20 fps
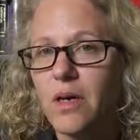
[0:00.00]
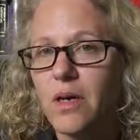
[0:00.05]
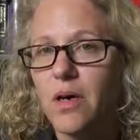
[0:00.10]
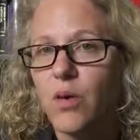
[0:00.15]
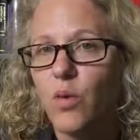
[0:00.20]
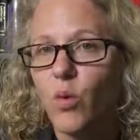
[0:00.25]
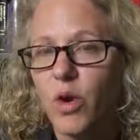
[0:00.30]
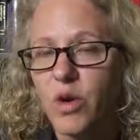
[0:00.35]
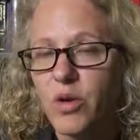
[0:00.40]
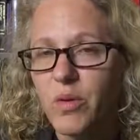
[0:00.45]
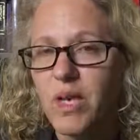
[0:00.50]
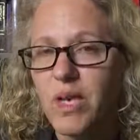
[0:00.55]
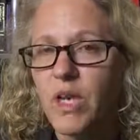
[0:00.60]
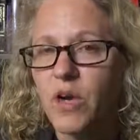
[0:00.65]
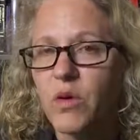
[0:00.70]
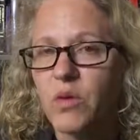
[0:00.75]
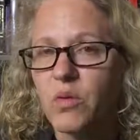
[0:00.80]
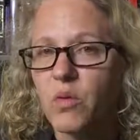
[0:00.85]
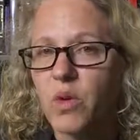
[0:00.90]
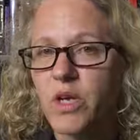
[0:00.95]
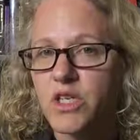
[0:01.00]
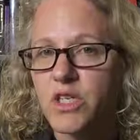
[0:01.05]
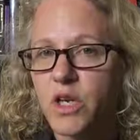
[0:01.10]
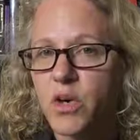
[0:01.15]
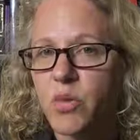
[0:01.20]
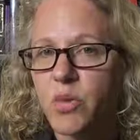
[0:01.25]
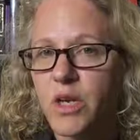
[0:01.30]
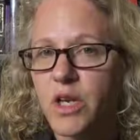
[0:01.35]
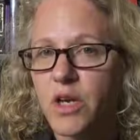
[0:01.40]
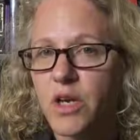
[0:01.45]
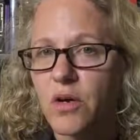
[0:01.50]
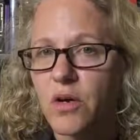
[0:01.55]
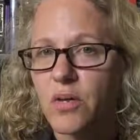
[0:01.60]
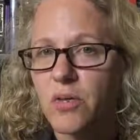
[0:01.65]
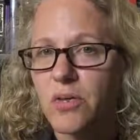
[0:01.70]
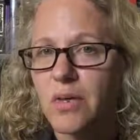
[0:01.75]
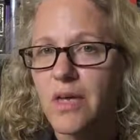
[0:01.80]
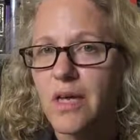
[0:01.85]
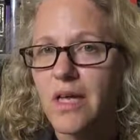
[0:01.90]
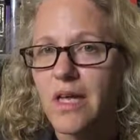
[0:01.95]
What do we know and what don't we know?
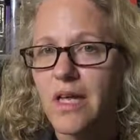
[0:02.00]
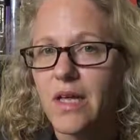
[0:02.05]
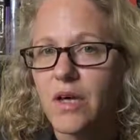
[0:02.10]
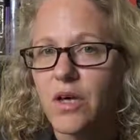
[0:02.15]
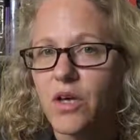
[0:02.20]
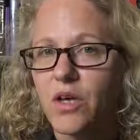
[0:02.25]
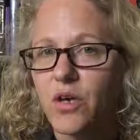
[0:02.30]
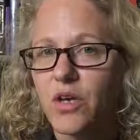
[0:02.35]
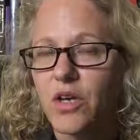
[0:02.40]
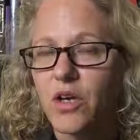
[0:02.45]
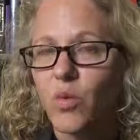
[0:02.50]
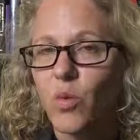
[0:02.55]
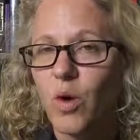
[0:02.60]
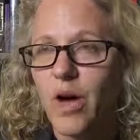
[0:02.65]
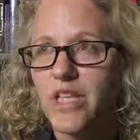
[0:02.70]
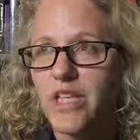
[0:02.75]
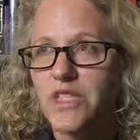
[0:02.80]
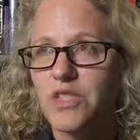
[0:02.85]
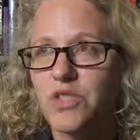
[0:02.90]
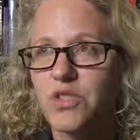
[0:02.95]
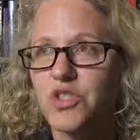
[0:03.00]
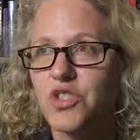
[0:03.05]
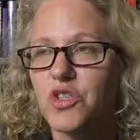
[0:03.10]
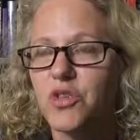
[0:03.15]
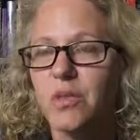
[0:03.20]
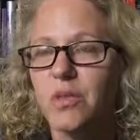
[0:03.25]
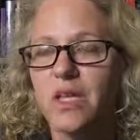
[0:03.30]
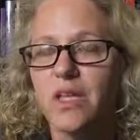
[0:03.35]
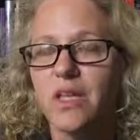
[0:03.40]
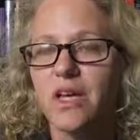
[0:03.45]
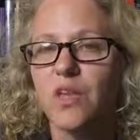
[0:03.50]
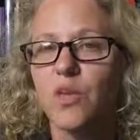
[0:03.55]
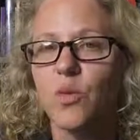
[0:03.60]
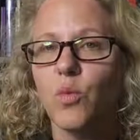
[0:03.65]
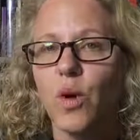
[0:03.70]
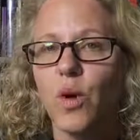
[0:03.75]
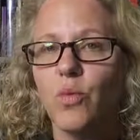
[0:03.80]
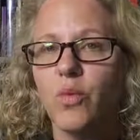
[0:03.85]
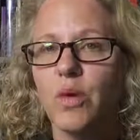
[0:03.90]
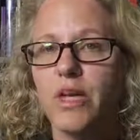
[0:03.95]
You're going to want to zoom in on the
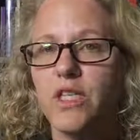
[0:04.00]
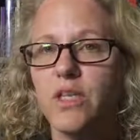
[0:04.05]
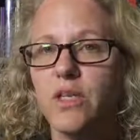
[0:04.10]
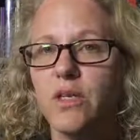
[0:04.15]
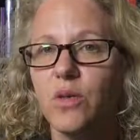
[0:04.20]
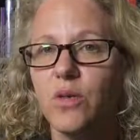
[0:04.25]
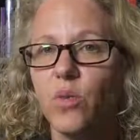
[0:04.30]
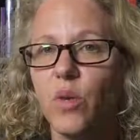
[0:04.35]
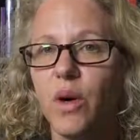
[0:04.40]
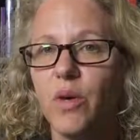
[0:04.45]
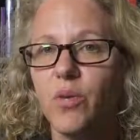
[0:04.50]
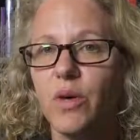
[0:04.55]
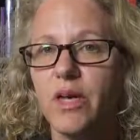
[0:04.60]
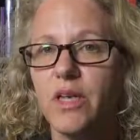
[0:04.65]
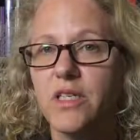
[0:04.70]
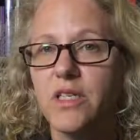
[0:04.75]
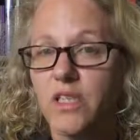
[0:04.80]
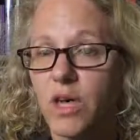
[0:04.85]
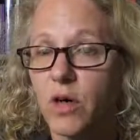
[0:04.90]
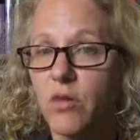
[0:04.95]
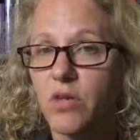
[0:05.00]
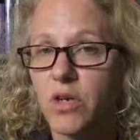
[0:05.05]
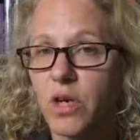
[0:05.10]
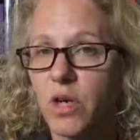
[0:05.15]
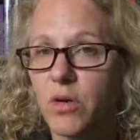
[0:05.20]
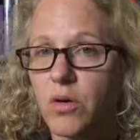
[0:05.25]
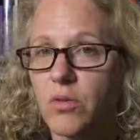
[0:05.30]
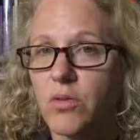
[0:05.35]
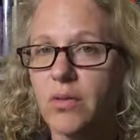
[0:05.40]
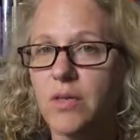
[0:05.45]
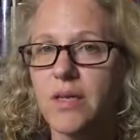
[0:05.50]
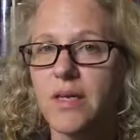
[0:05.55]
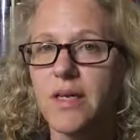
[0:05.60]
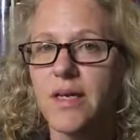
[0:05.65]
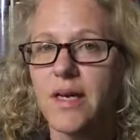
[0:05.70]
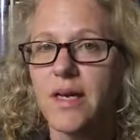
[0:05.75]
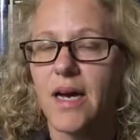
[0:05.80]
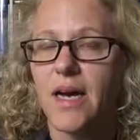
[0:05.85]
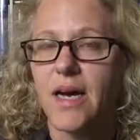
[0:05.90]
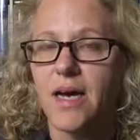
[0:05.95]
what we don't know,
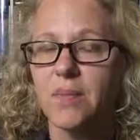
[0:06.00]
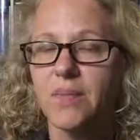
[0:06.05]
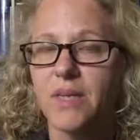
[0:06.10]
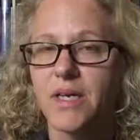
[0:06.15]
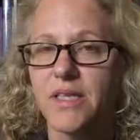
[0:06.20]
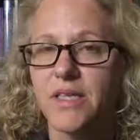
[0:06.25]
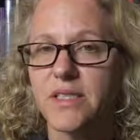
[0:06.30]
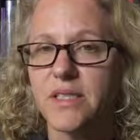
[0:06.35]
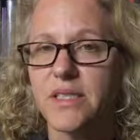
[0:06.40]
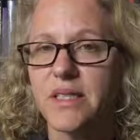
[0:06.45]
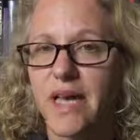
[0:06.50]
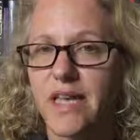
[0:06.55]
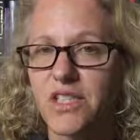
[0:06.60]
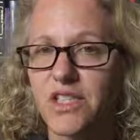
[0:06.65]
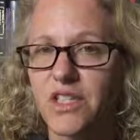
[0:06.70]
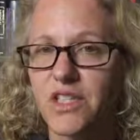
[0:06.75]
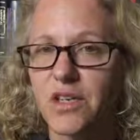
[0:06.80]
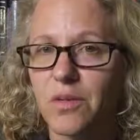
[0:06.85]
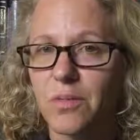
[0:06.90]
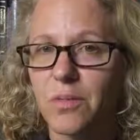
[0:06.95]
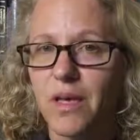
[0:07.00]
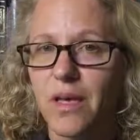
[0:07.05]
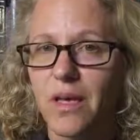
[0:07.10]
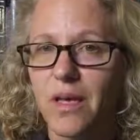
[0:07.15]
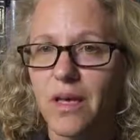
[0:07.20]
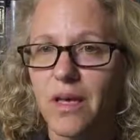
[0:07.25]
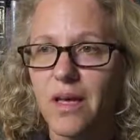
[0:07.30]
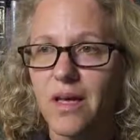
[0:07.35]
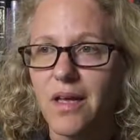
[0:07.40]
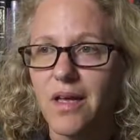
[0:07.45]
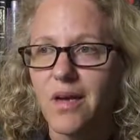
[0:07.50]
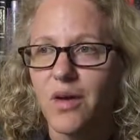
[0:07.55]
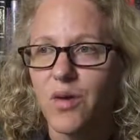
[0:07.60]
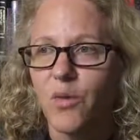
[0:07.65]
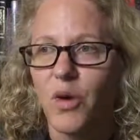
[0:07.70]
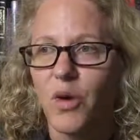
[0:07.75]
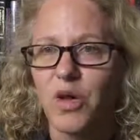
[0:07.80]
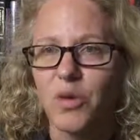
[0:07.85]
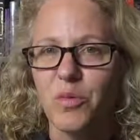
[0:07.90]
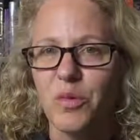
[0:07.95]
because that's going to be
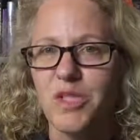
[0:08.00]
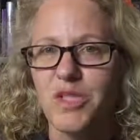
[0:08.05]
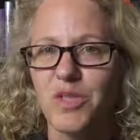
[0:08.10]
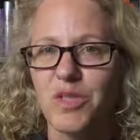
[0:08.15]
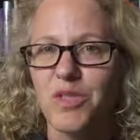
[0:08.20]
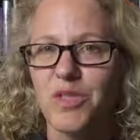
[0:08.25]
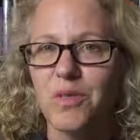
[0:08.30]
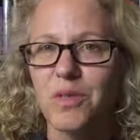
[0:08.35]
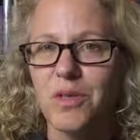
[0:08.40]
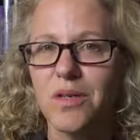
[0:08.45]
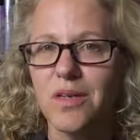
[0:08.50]
where your research